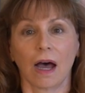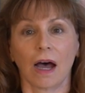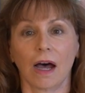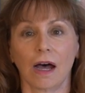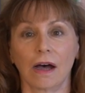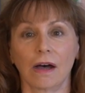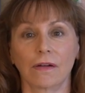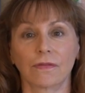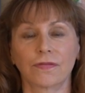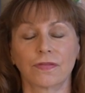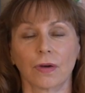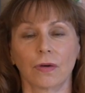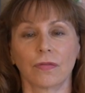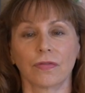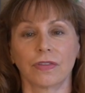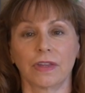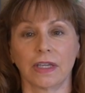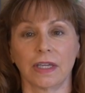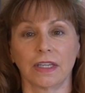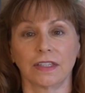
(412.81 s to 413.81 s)
of
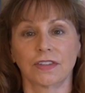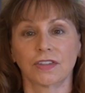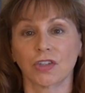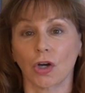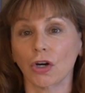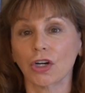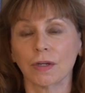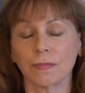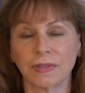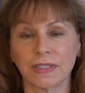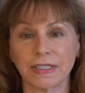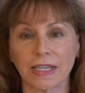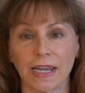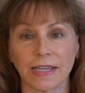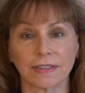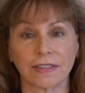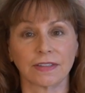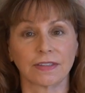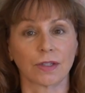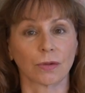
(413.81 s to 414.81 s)
the
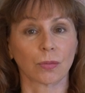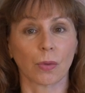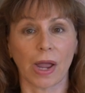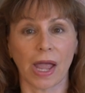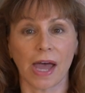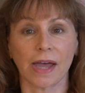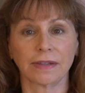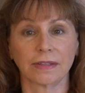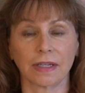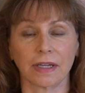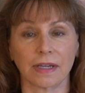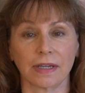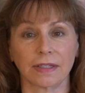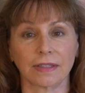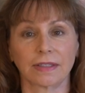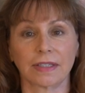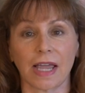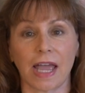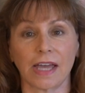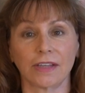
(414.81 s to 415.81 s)
circumstances around
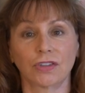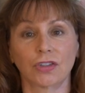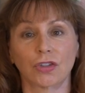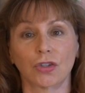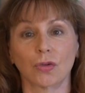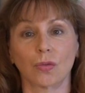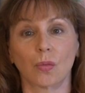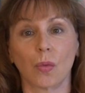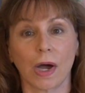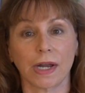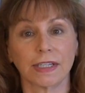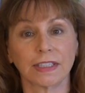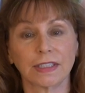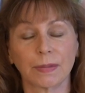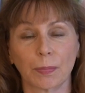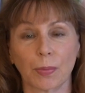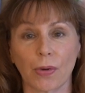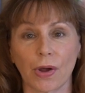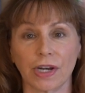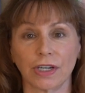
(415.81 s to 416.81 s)
us as to what
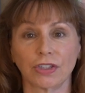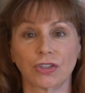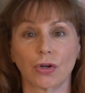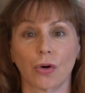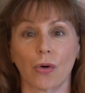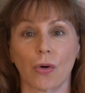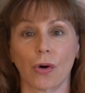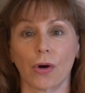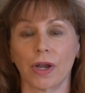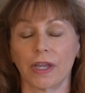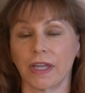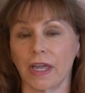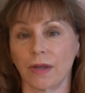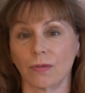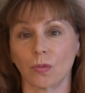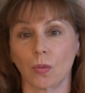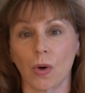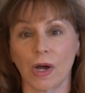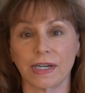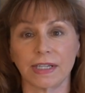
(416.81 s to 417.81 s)
is predatory
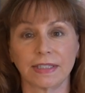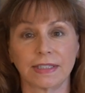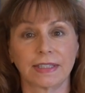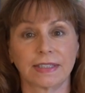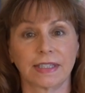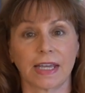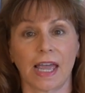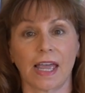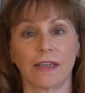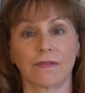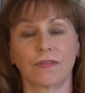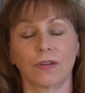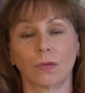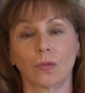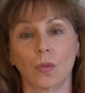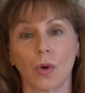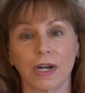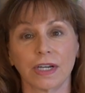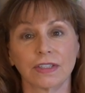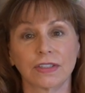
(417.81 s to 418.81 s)
and what is safe
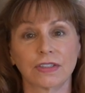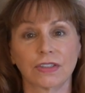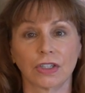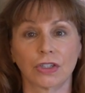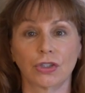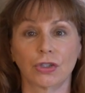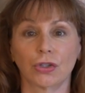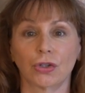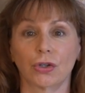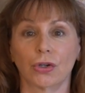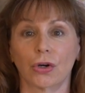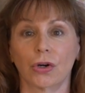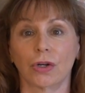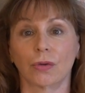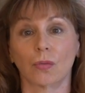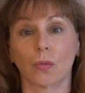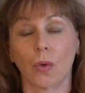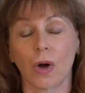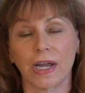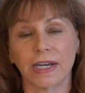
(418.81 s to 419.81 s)
and what is secure
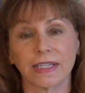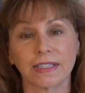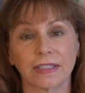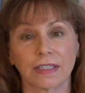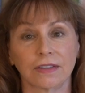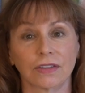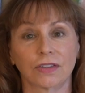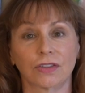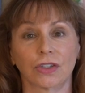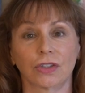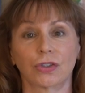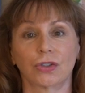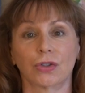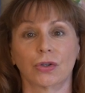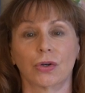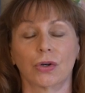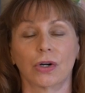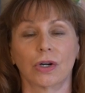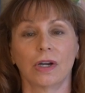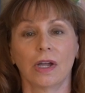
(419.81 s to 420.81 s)
and what isn't
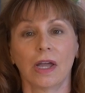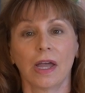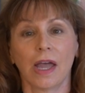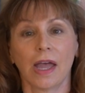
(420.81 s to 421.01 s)
secure,